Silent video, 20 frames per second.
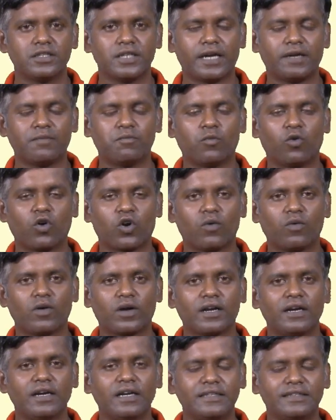and
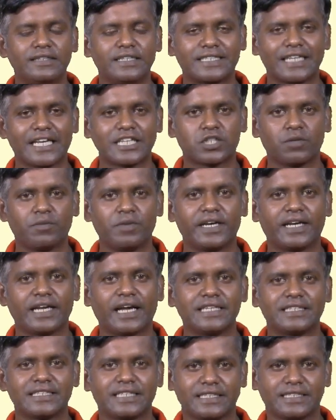moreover, this has to be
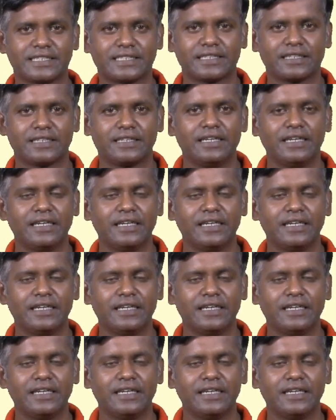italicized.